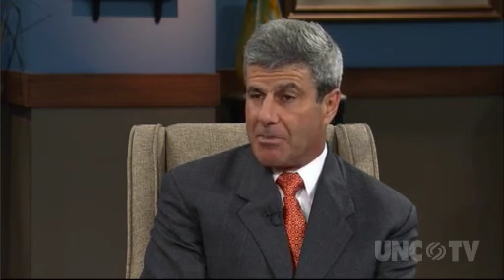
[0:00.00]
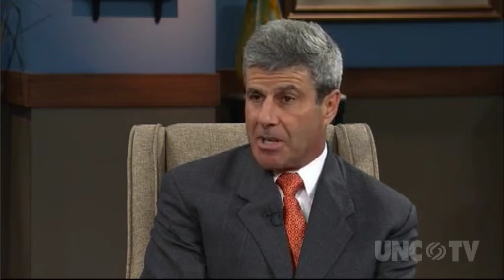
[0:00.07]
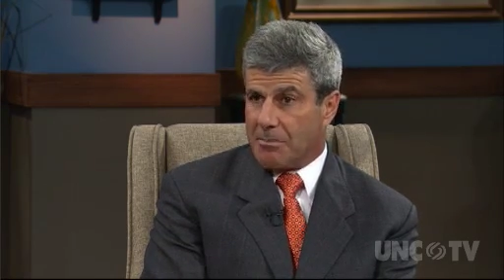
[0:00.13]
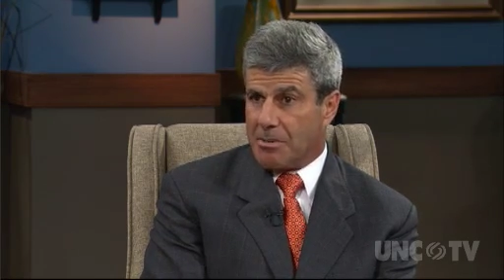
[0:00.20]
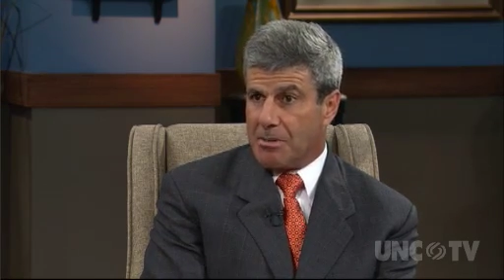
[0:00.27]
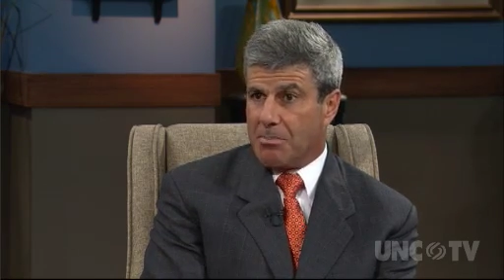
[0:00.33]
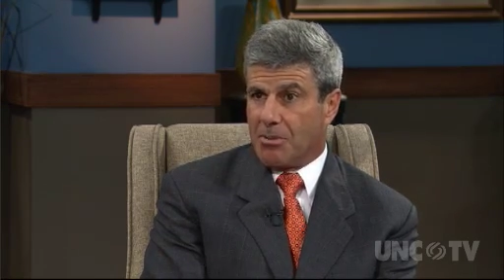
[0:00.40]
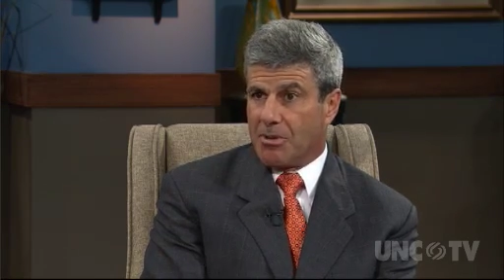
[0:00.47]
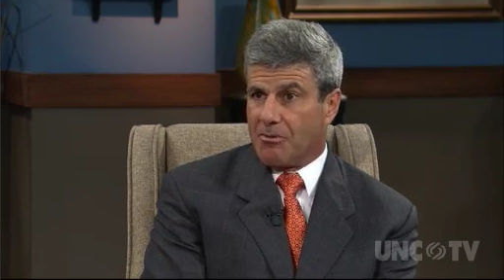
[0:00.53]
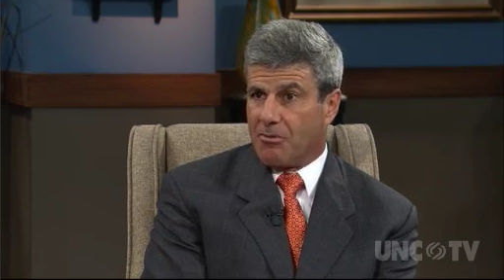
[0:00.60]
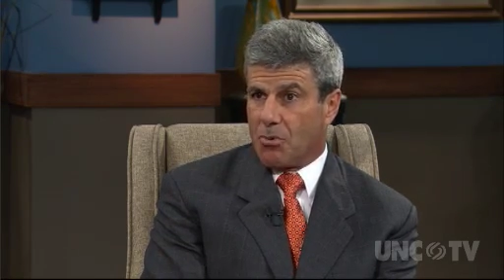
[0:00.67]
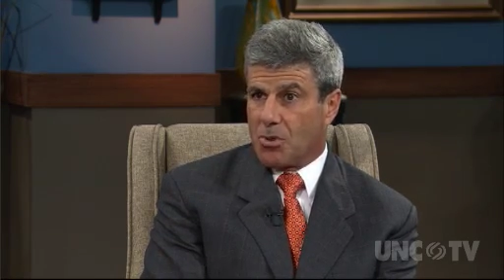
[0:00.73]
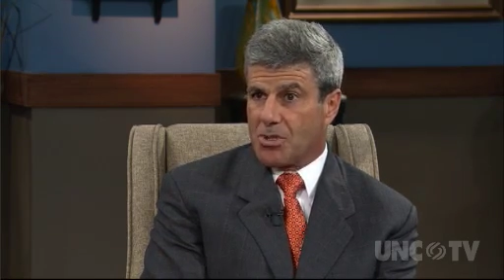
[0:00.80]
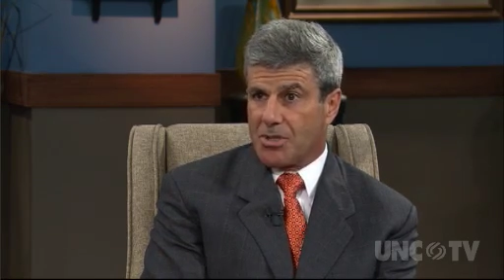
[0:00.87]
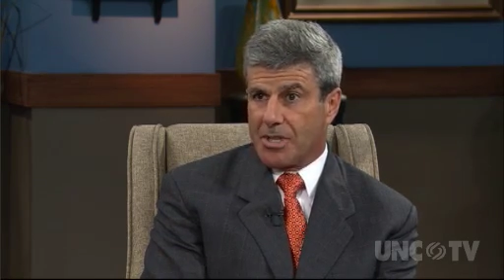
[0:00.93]
Many people,
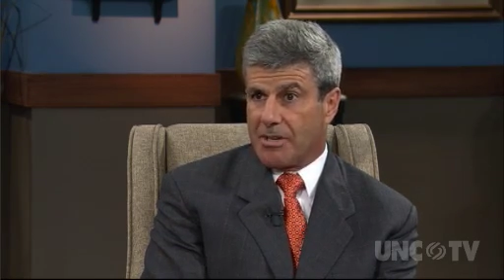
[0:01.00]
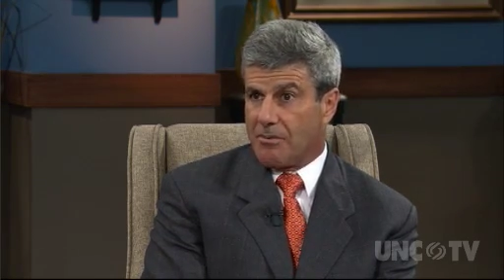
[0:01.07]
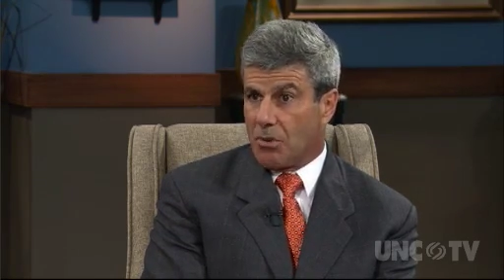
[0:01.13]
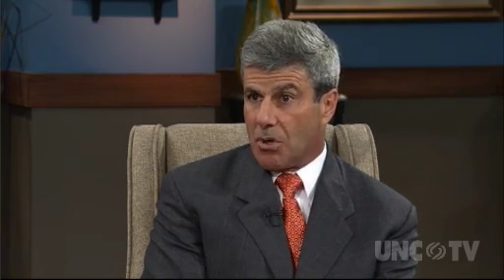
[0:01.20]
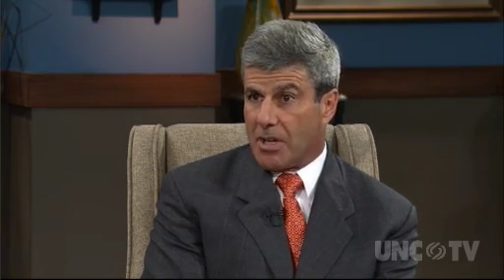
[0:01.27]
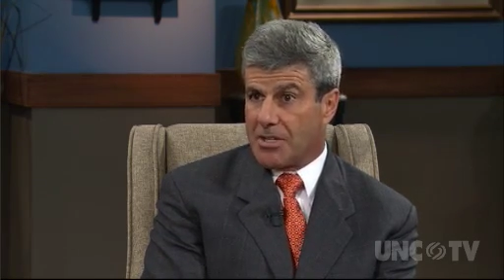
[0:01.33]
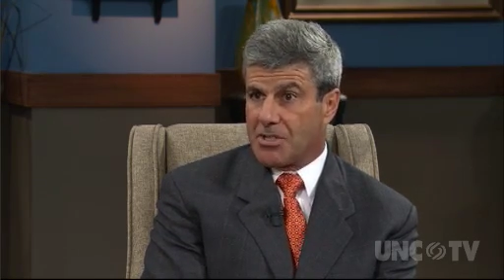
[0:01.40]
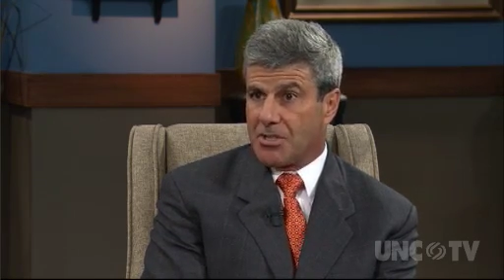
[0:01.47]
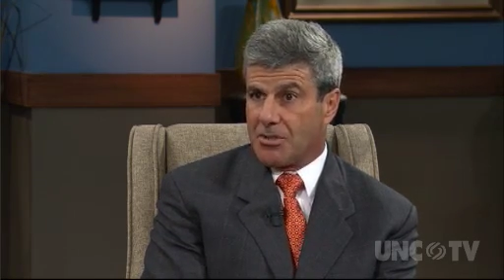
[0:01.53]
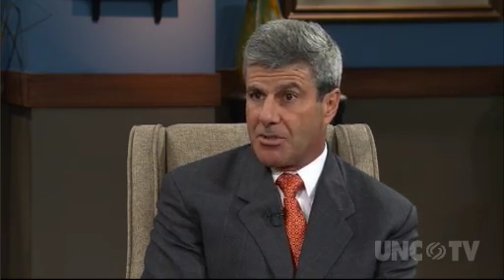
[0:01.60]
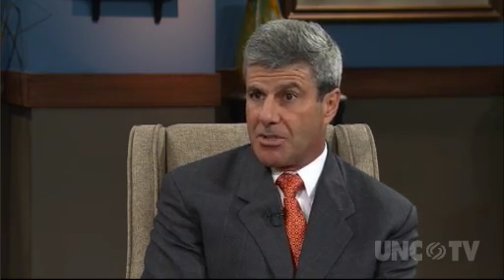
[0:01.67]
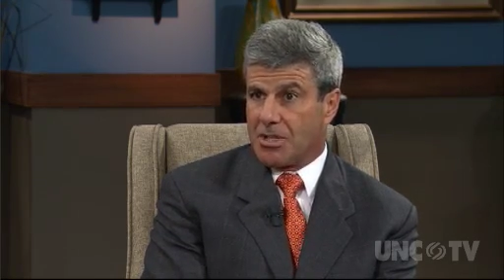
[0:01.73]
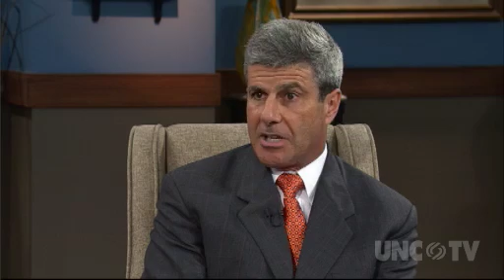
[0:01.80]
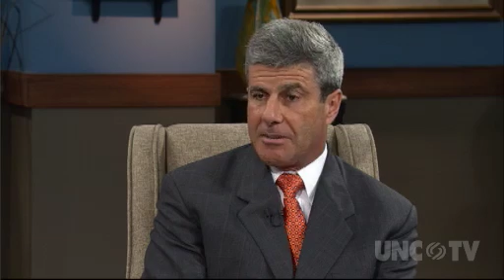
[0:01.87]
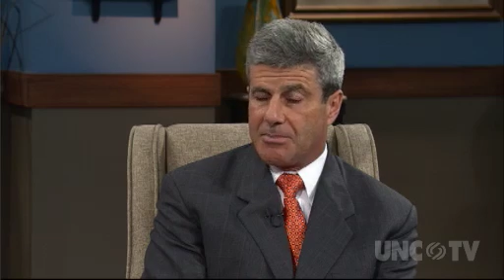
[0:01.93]
unfortunately, have lost their
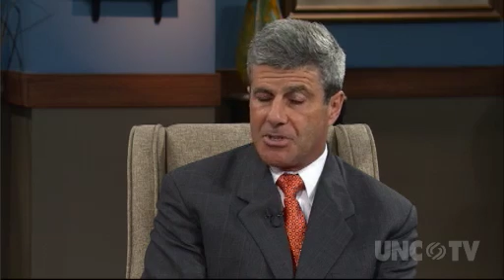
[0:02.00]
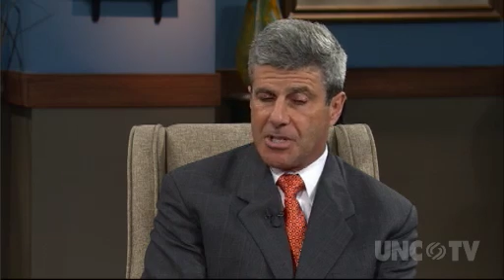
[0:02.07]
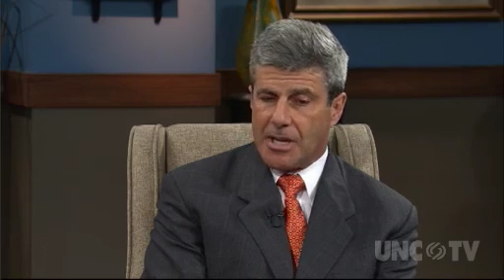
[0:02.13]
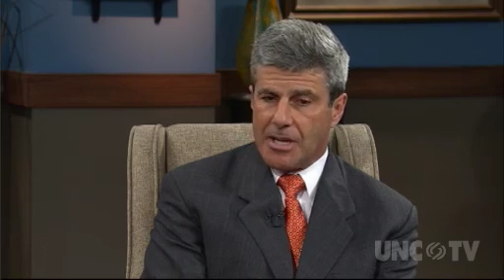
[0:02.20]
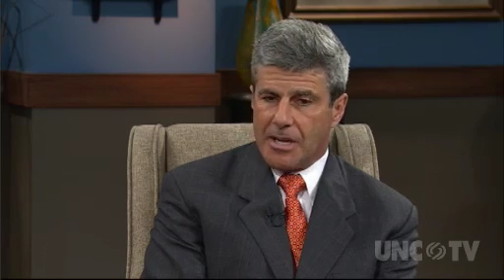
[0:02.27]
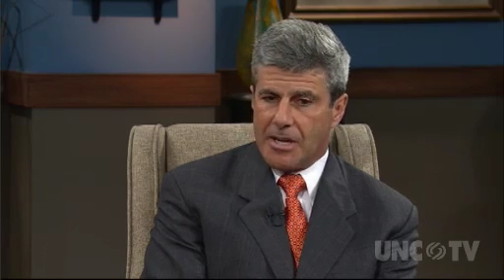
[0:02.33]
jobs.